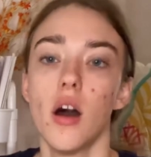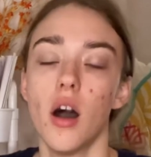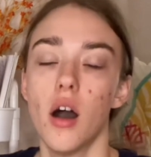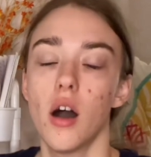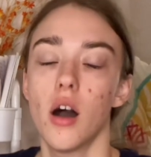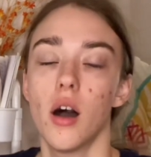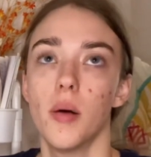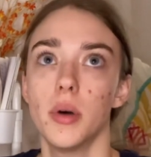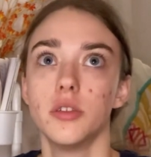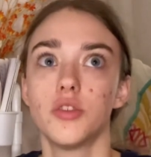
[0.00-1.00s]

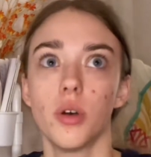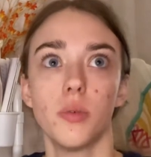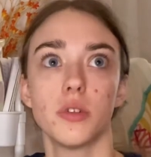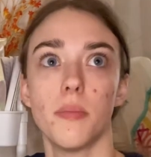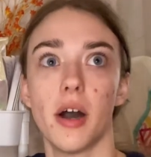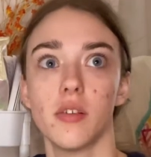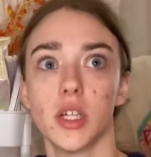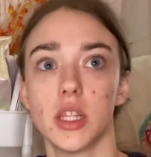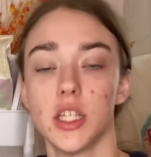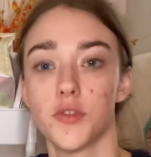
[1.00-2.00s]
And so it was about,
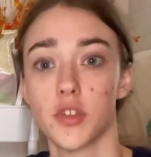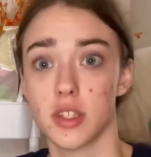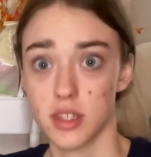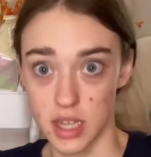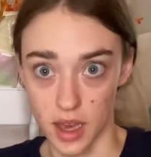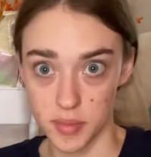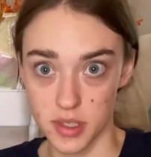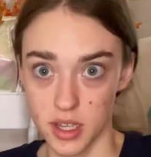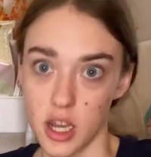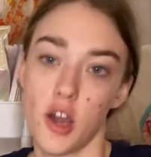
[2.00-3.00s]
like, the different steps
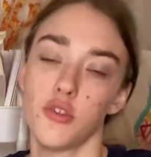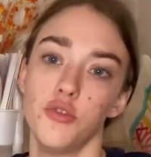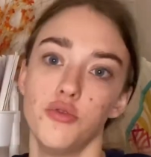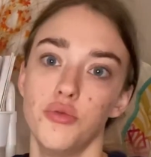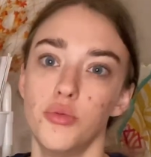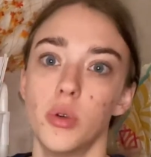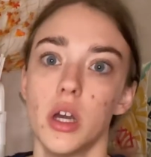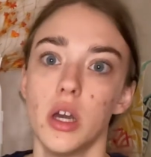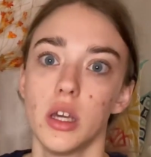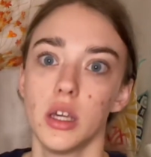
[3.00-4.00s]
and how you
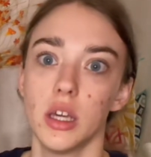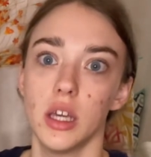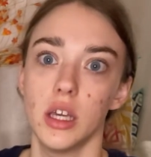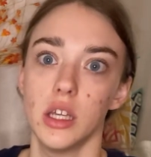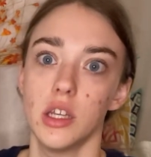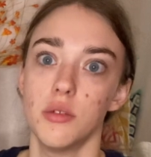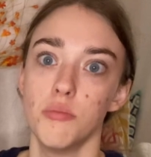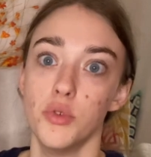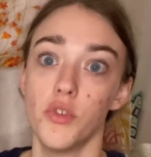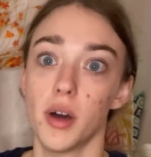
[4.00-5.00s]
can
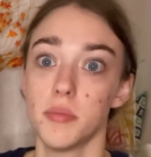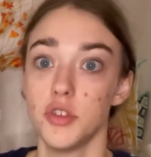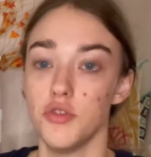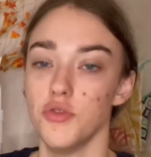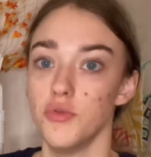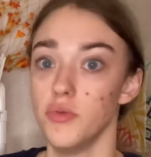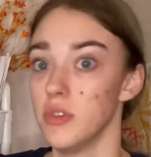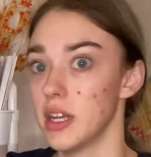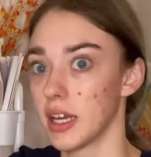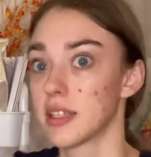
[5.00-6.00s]
move up to the
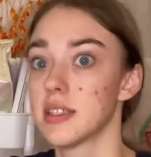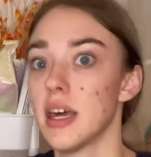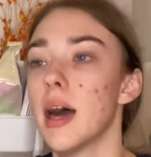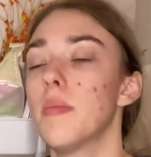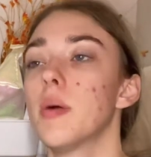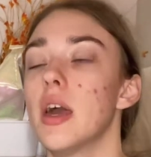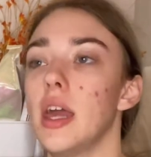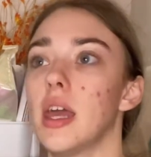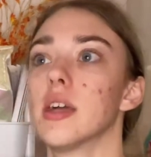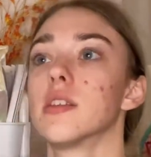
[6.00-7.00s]
next step
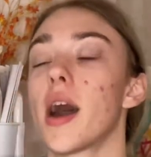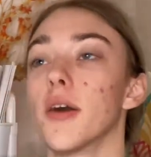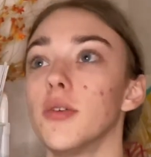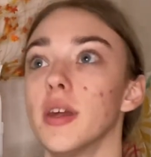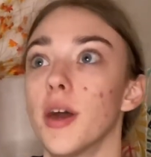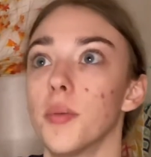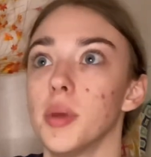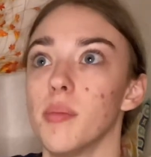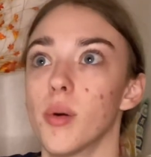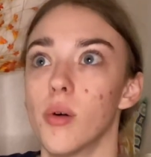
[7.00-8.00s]
and how you can help
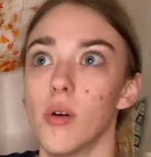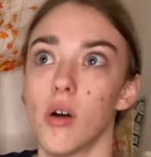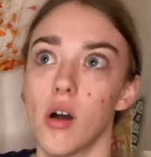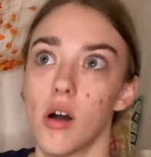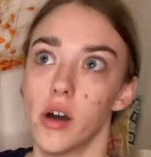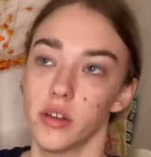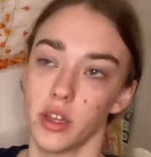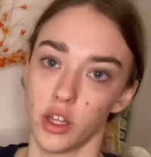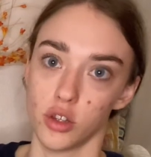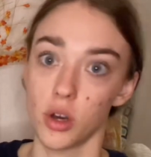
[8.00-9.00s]
people on,
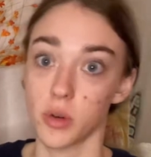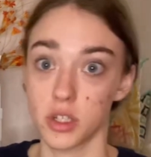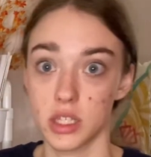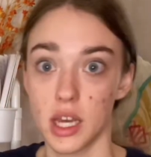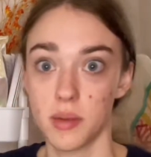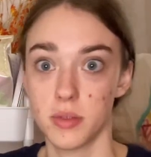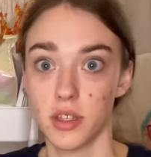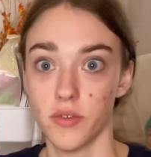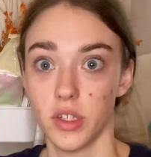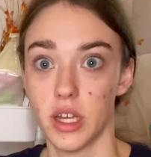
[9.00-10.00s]
like, lower steps
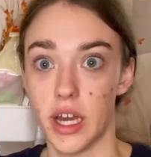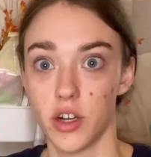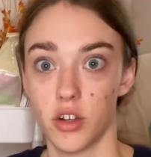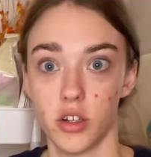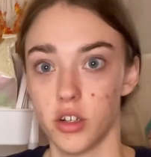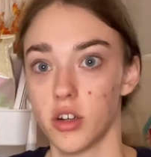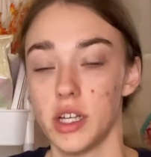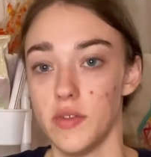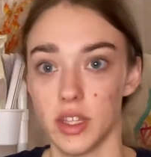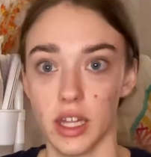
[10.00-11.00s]
of the ladder or
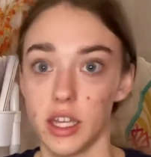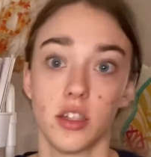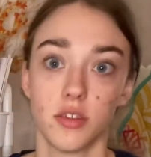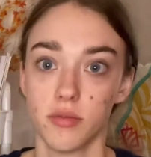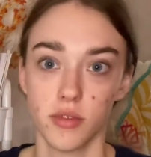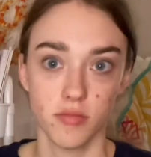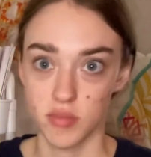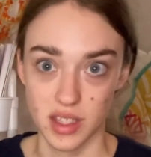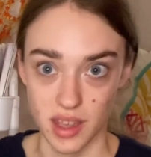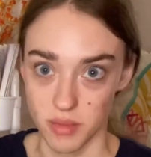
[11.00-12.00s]
even, like, the
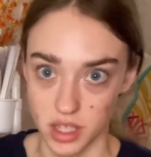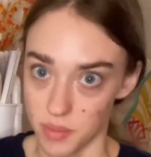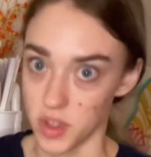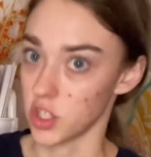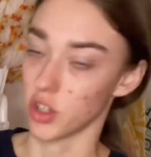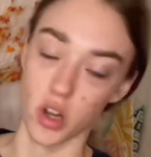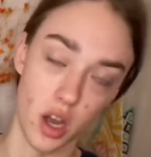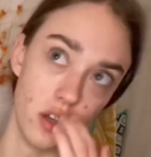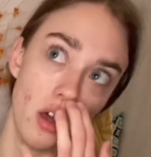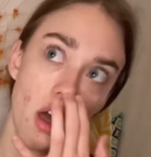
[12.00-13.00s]
same step that you're on.